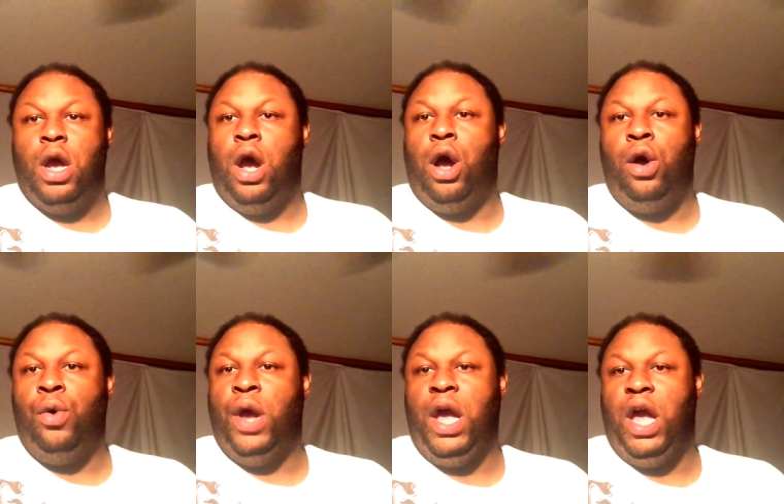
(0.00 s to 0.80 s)

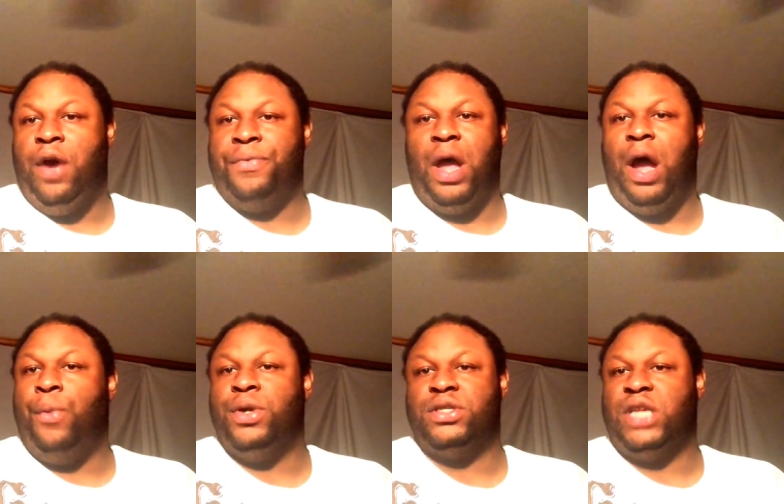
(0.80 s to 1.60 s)
oh, hell no. I
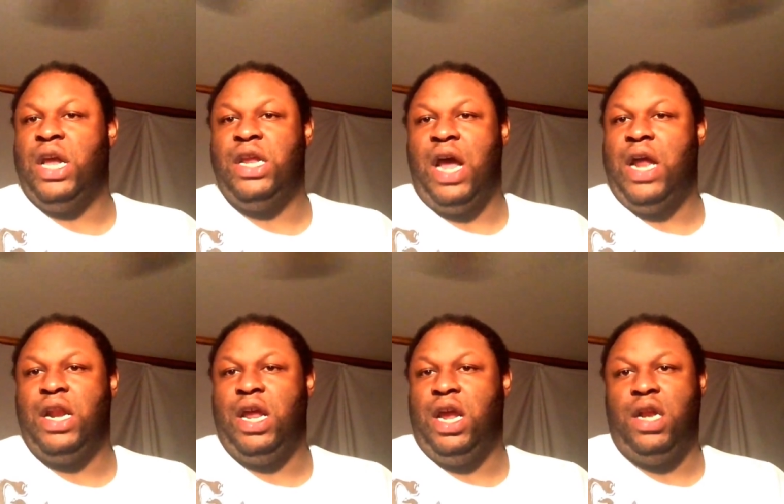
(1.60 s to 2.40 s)
wouldn't stay not
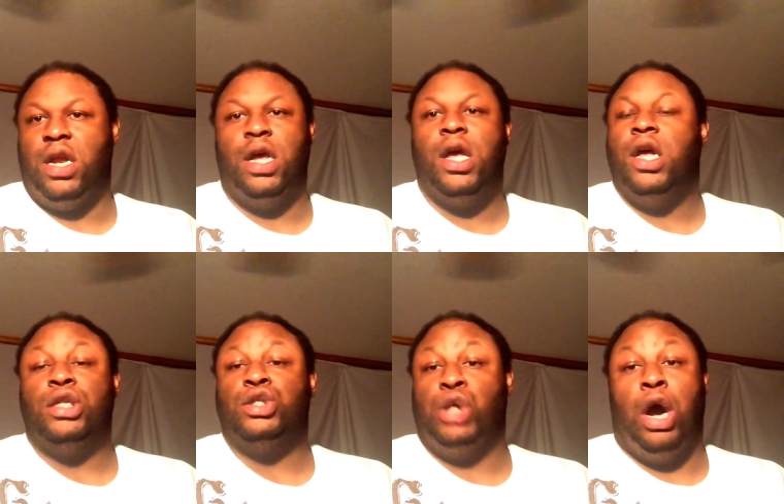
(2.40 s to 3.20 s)
now.
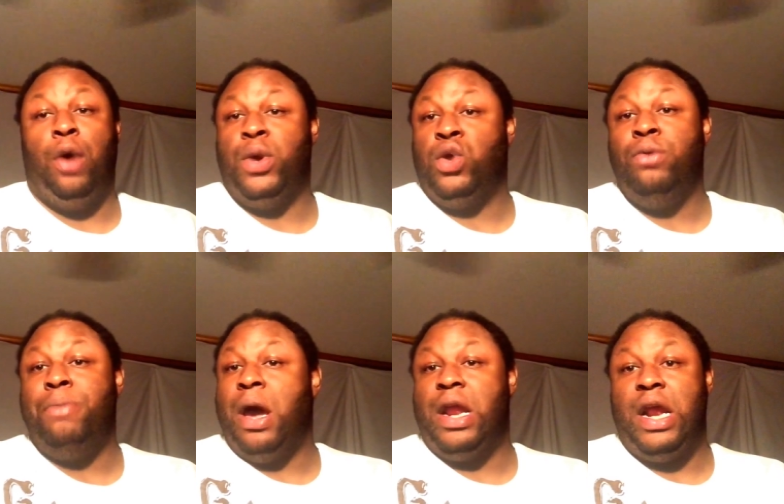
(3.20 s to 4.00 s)
Joey, you
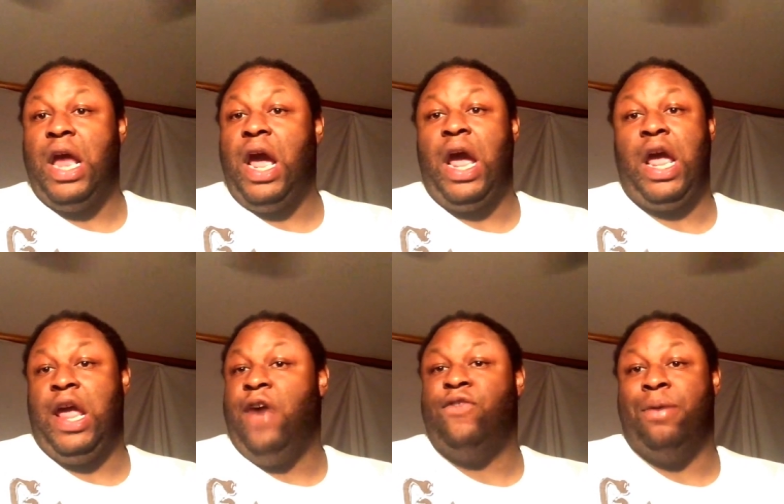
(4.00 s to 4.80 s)
better than I
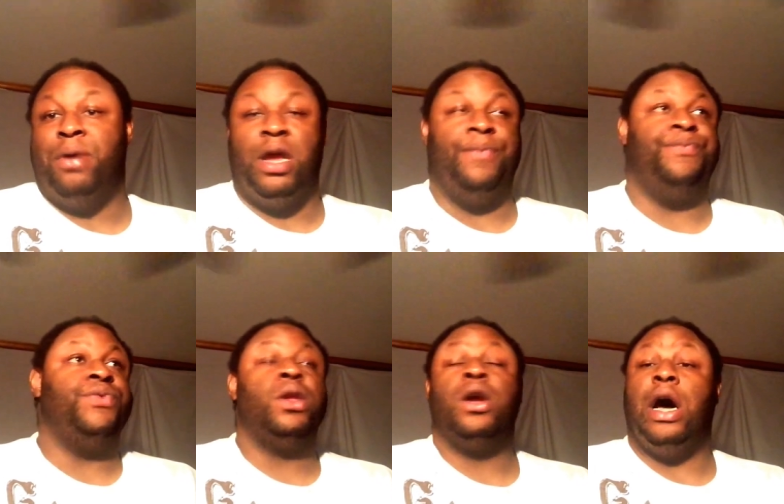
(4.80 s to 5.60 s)
ever be.
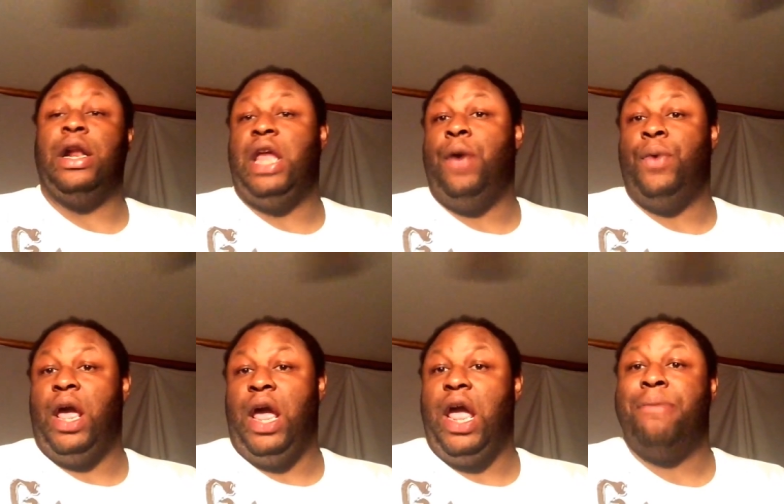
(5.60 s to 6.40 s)
Cause that would have
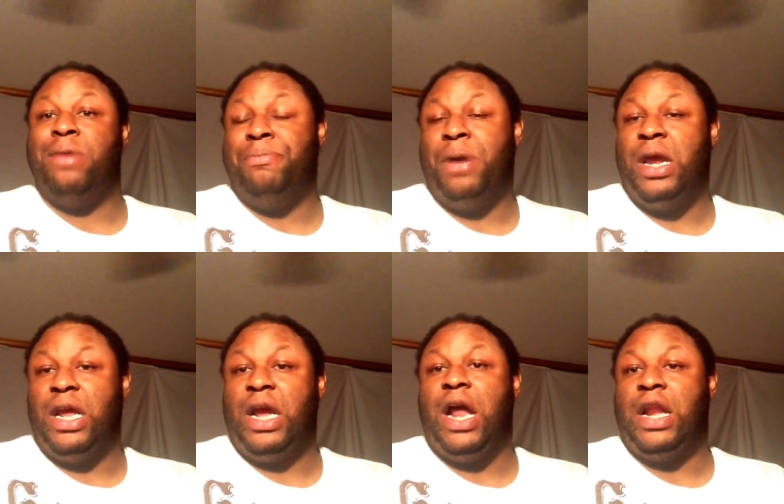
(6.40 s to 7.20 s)
had me being a
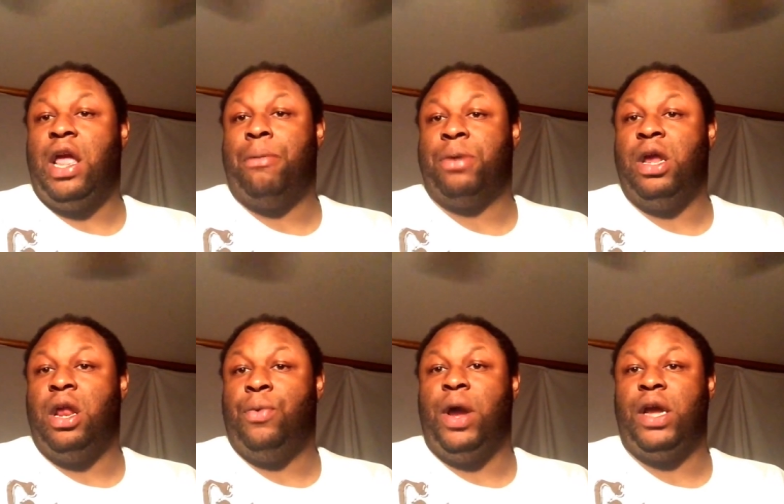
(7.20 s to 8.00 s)
goddamn
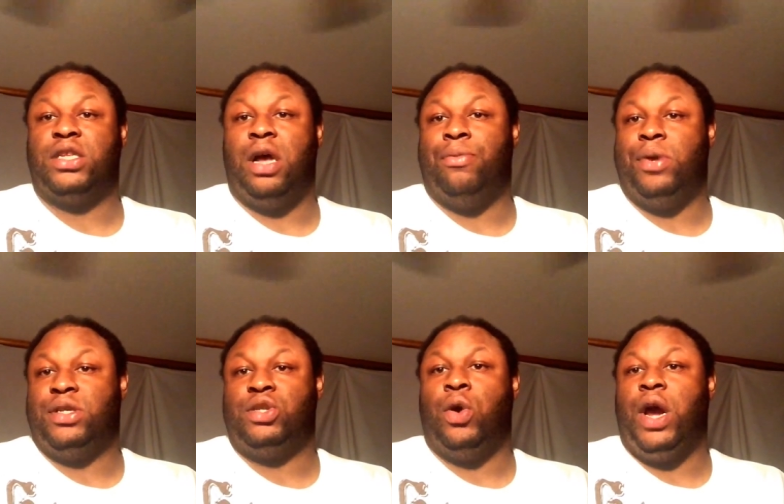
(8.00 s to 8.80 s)
getaway and something when the
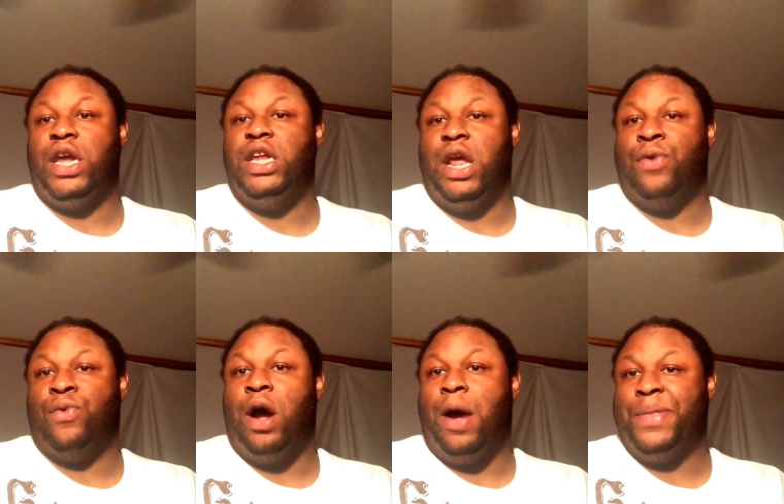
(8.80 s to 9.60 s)
store. He didn't
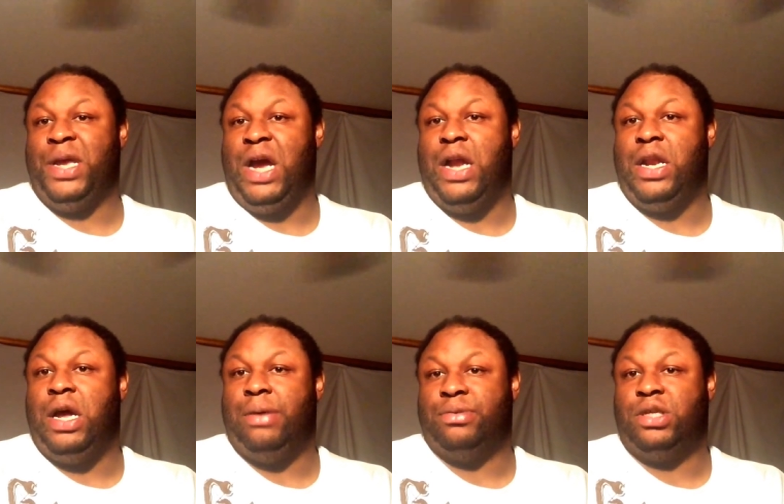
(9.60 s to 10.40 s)
rob the
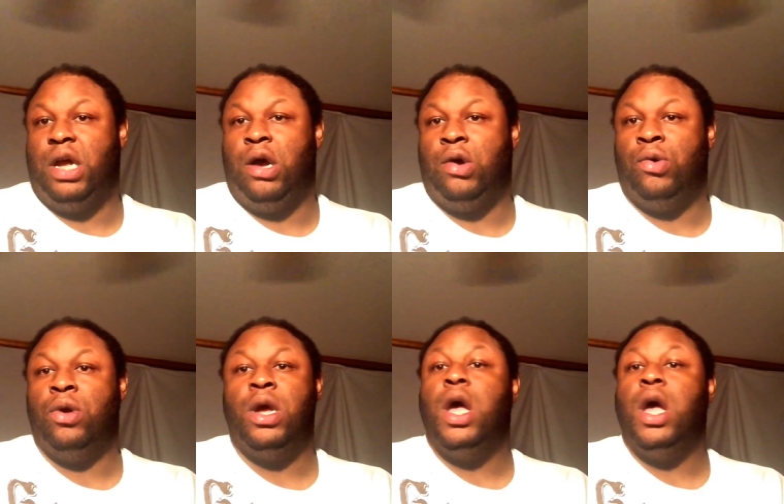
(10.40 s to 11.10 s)
goddamn store.